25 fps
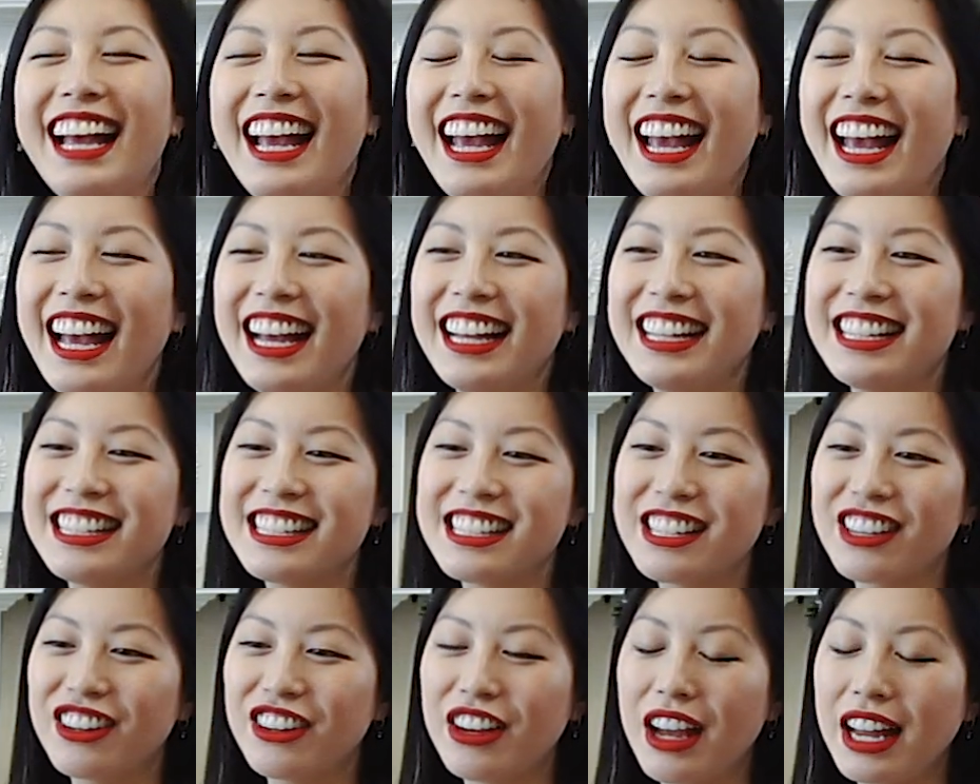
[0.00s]
And
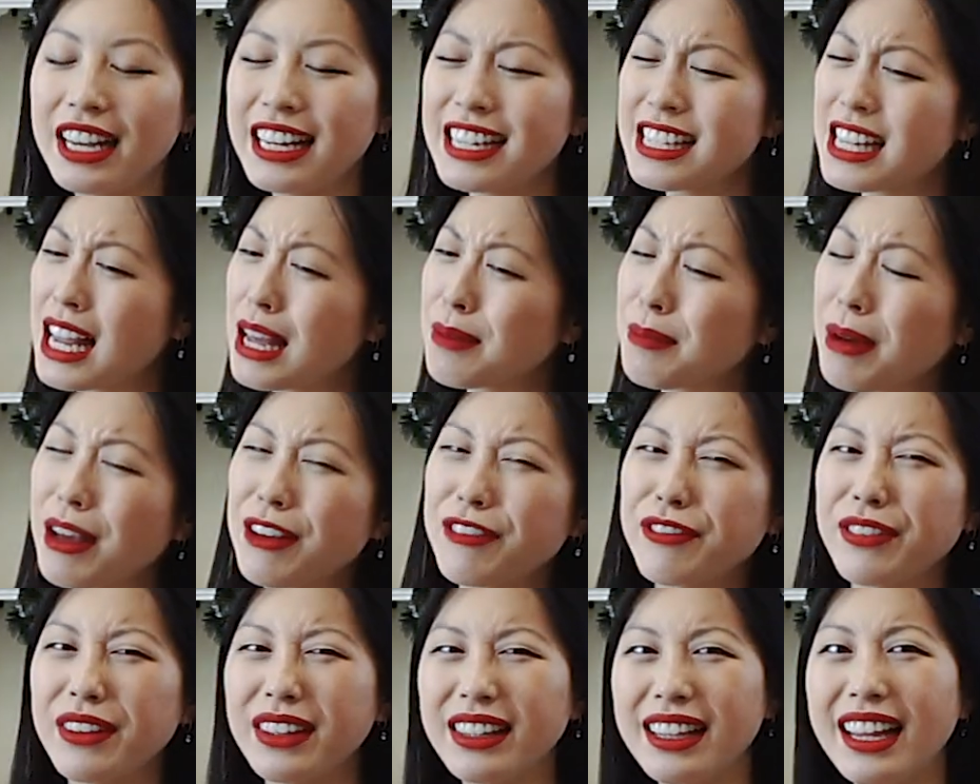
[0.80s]
so anytime I
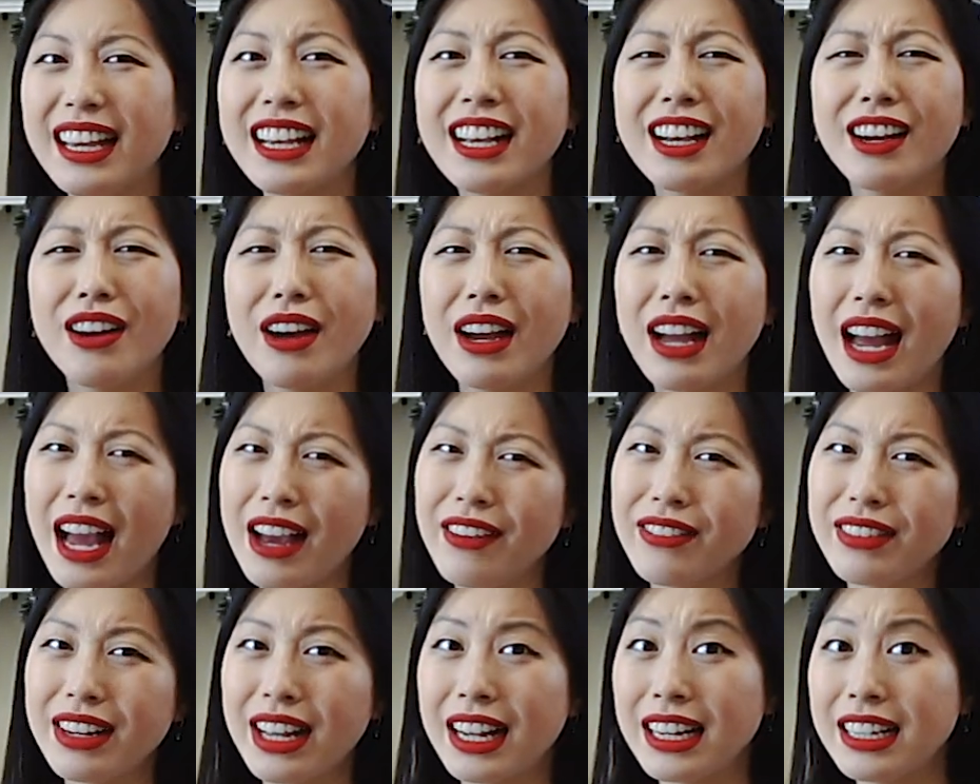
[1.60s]
feel like, oh, I
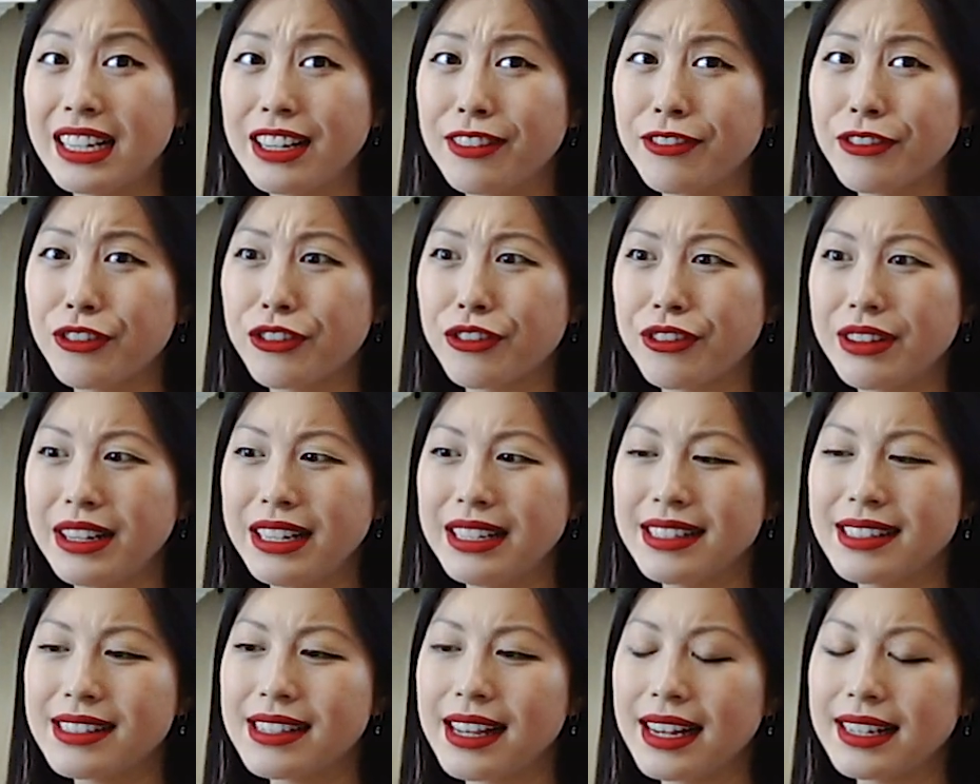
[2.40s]
haven't had enough
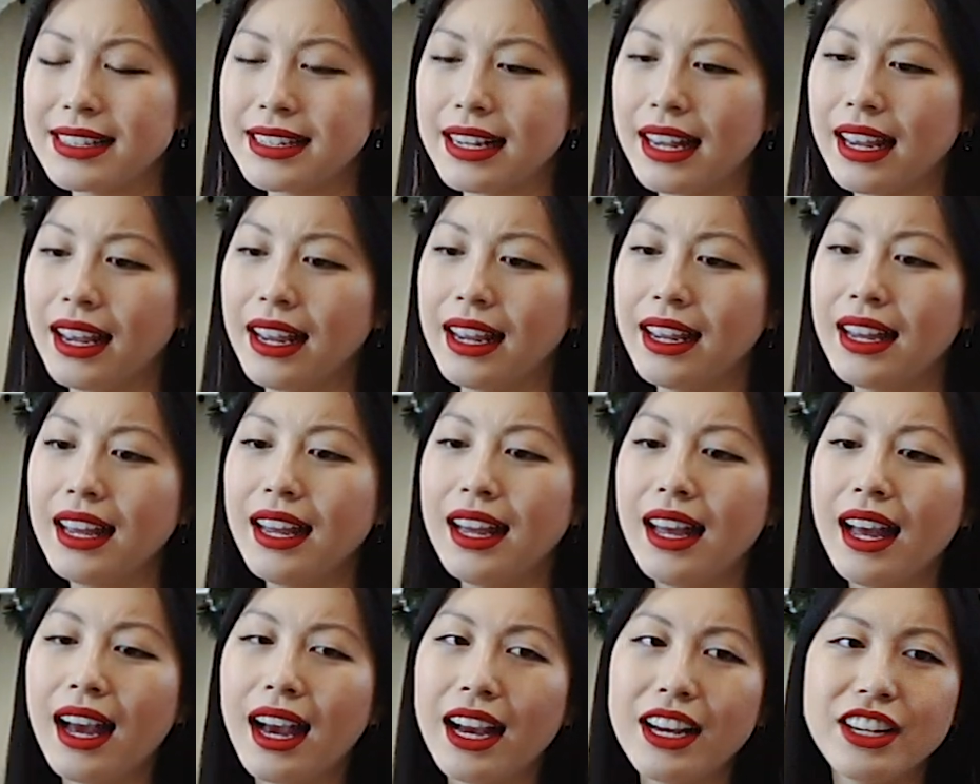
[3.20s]
greens that day,
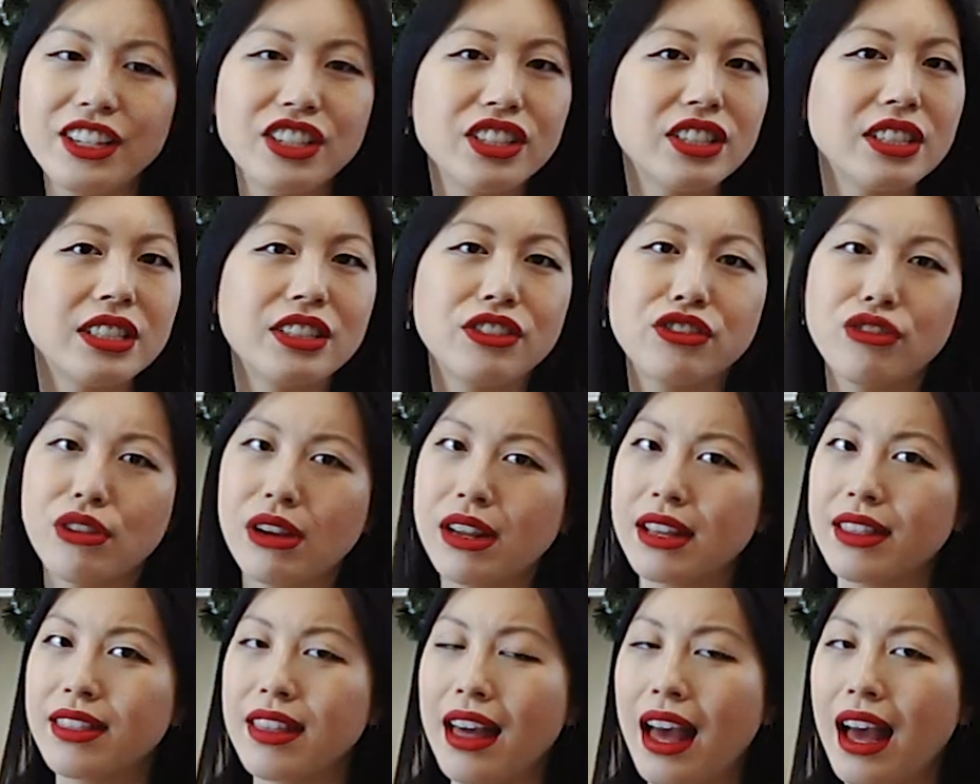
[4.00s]
I just
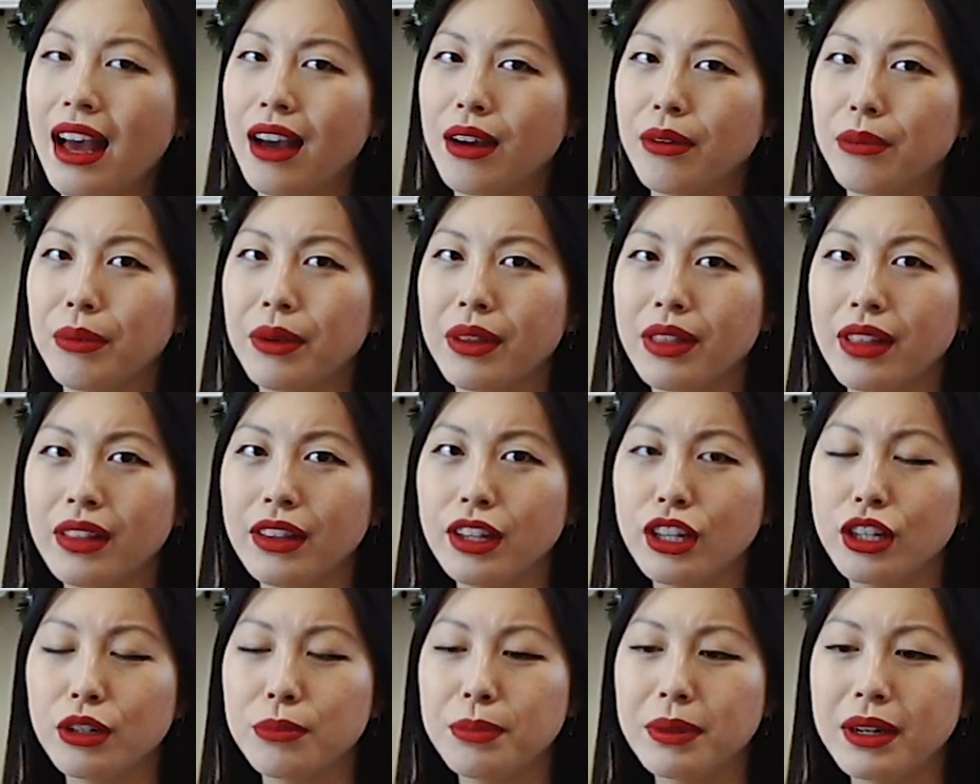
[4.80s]
drink that with a
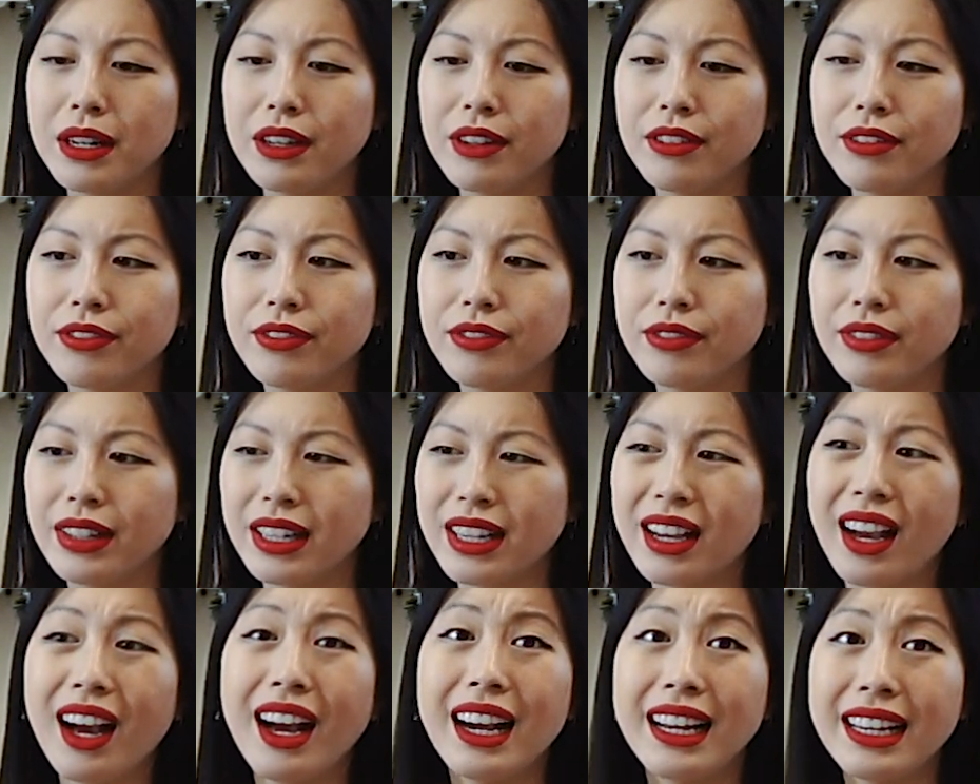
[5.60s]
little bit of
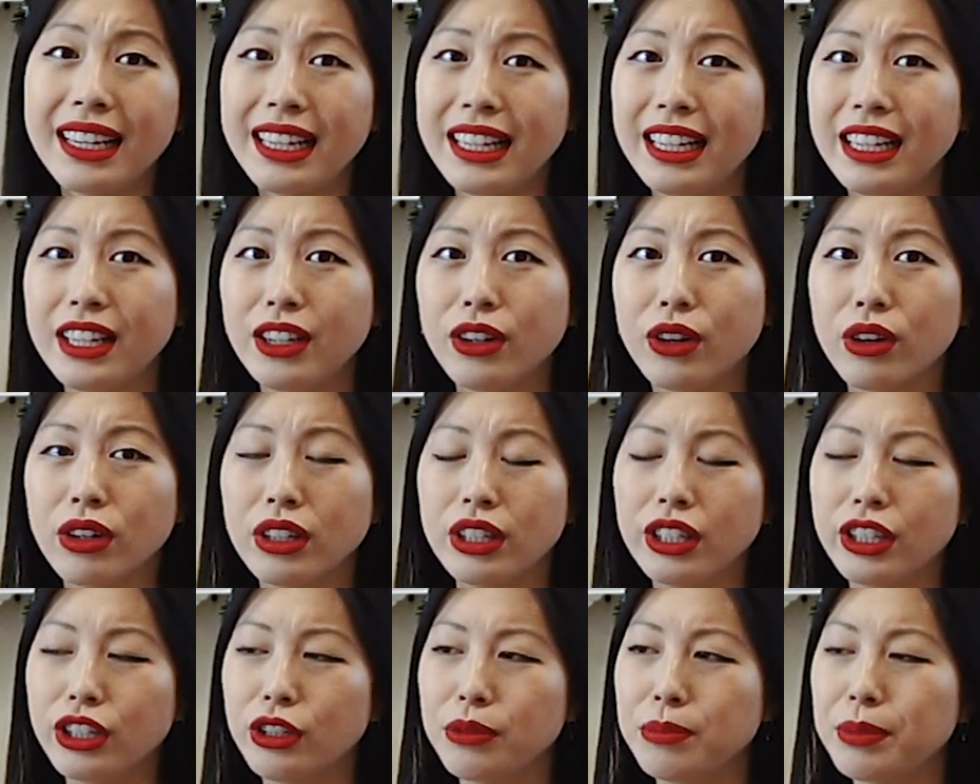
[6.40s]
like honey or a
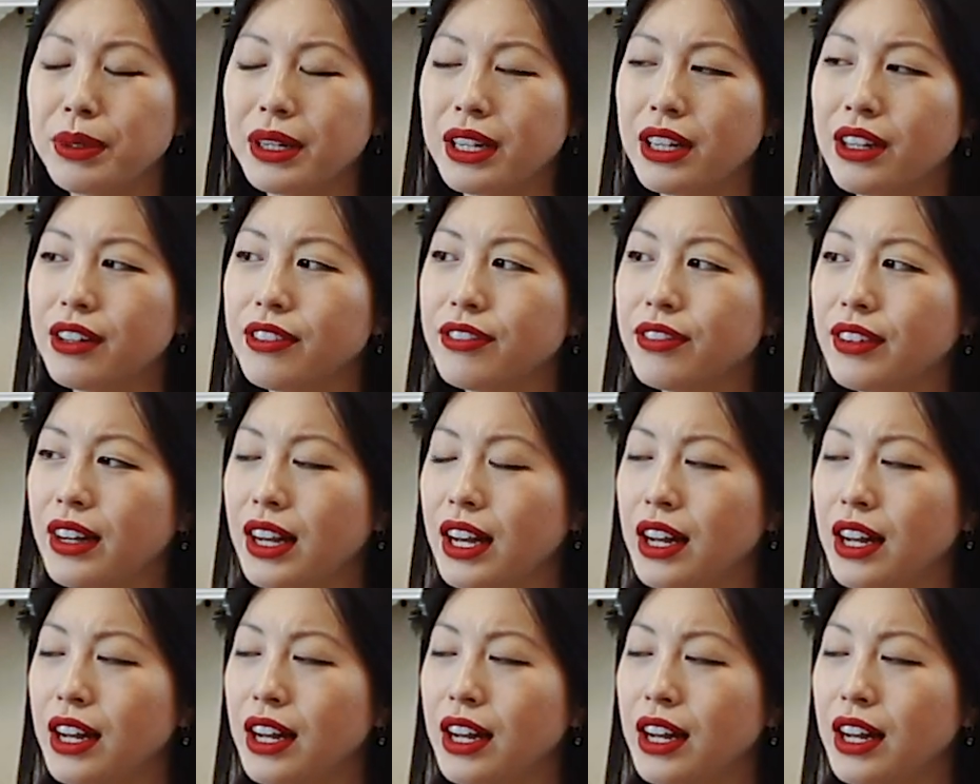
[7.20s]
little bit of